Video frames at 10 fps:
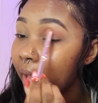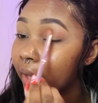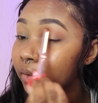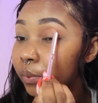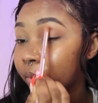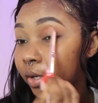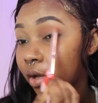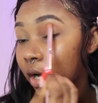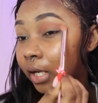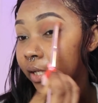and we're
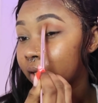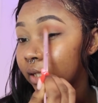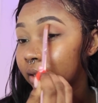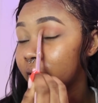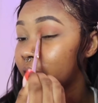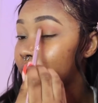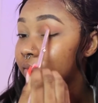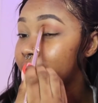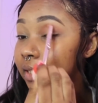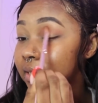not gonna, you know,
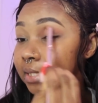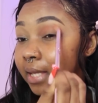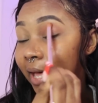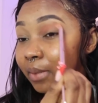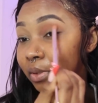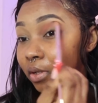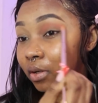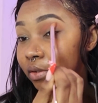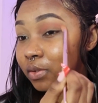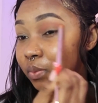feel sad
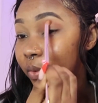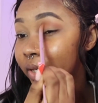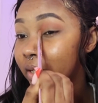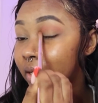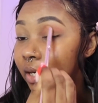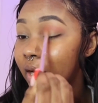because we're